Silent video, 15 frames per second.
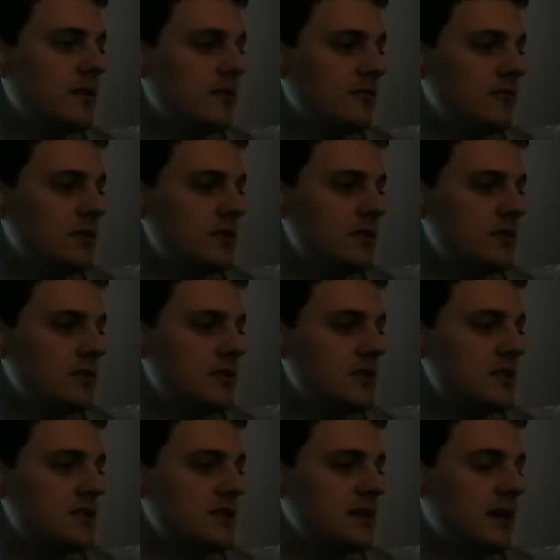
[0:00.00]

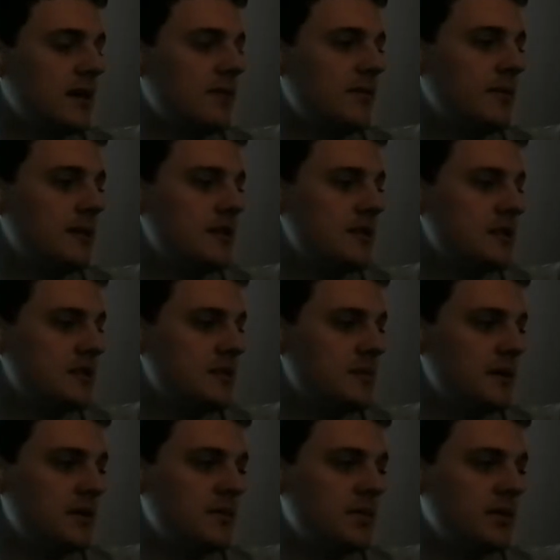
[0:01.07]
resources and capabilities to
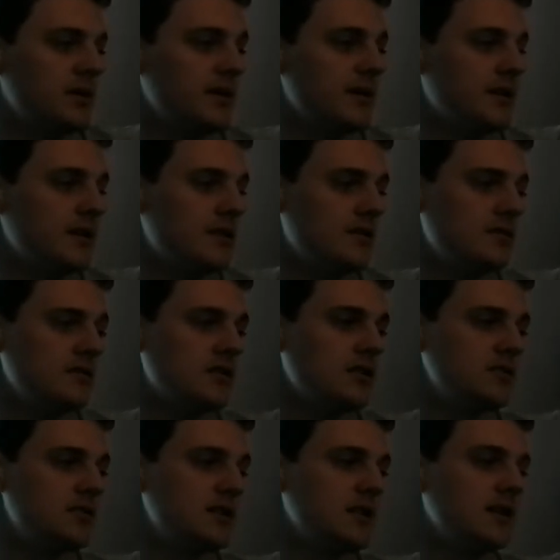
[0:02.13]
be deployed,
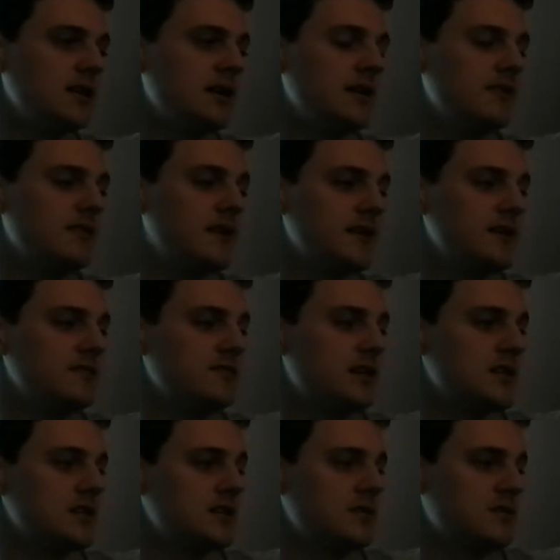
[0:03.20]
resulting in ineffective
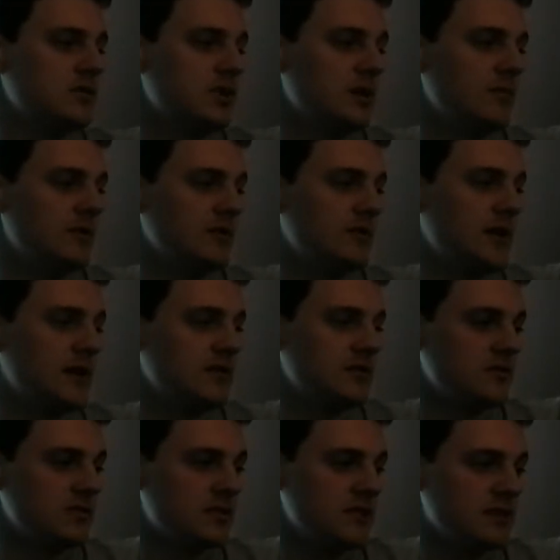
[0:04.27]
rescue and treatment of
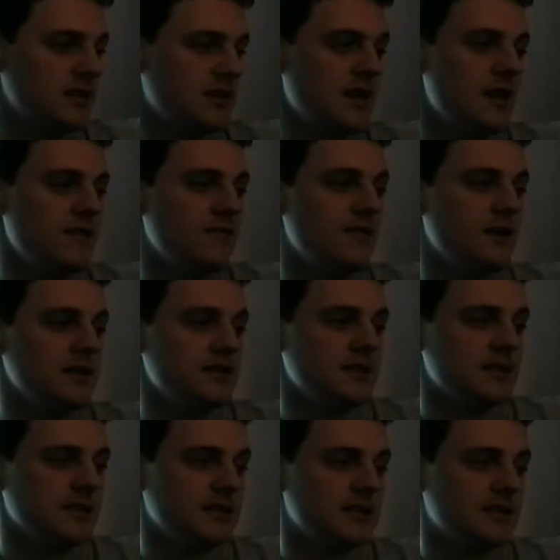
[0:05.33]
casualties and
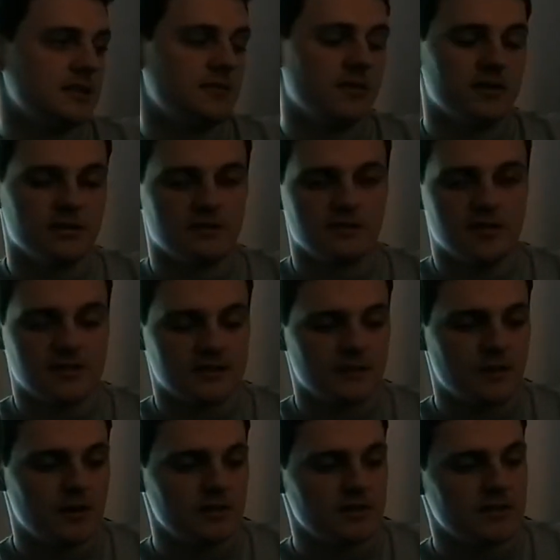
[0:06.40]
inadvertently
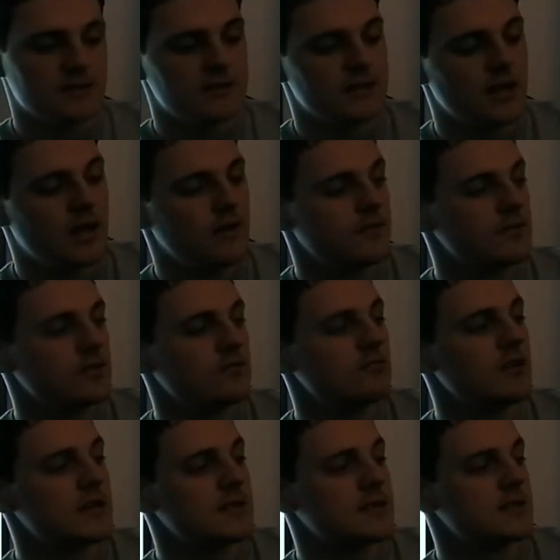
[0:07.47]
exposing staff to
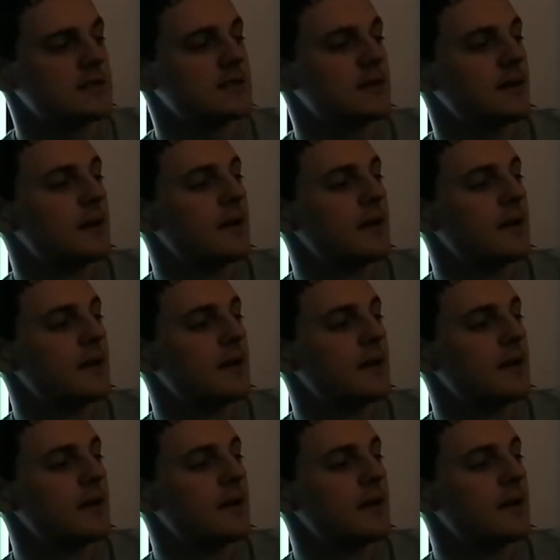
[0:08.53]
risks.